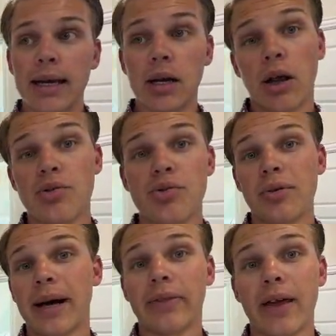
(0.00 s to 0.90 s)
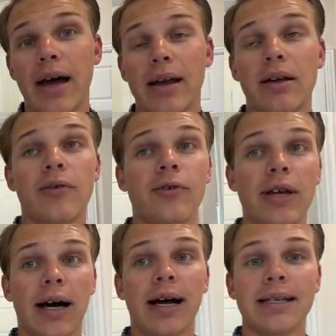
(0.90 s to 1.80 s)
a lawsuit about that, of
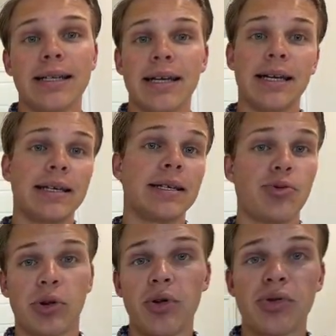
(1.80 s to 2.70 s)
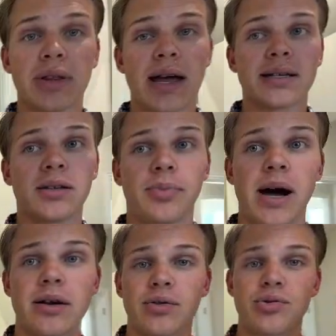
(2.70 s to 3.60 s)
not disclosing that to the
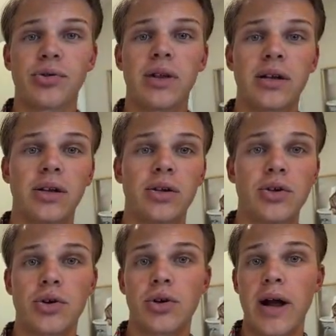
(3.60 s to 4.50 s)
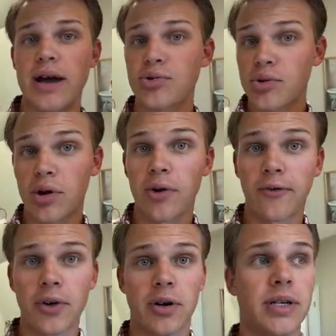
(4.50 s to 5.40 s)
buyer. So then your escrow
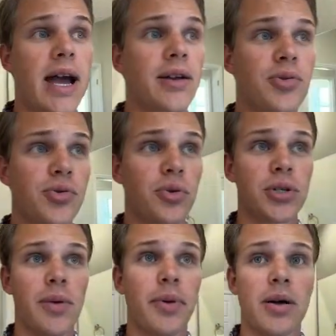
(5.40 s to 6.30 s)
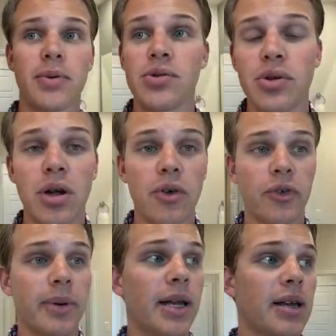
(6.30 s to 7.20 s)
for your taxes will jump up because you go
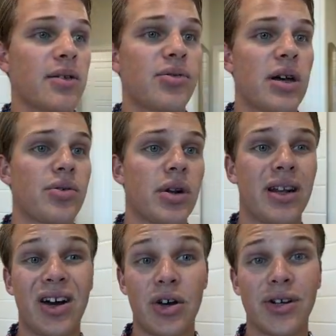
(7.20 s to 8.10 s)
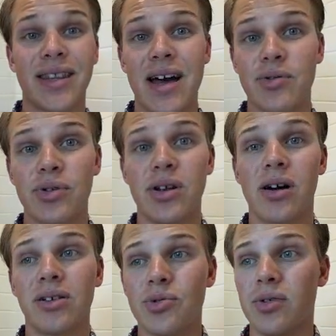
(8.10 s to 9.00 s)
from getting assessed on
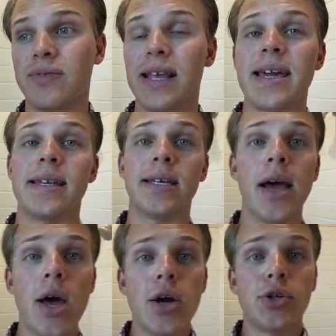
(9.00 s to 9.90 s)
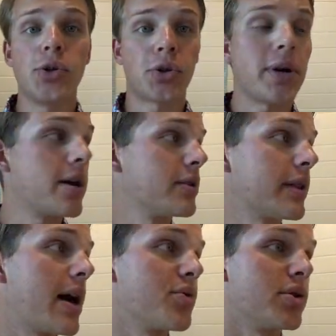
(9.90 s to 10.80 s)
$100,000 of land to a
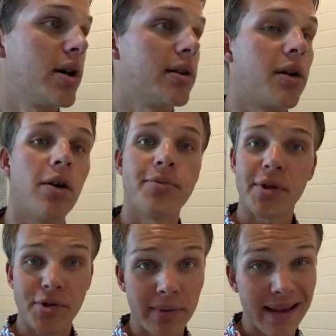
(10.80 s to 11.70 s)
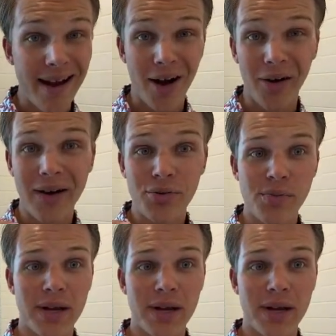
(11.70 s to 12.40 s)
$300,000 home. So that's something I always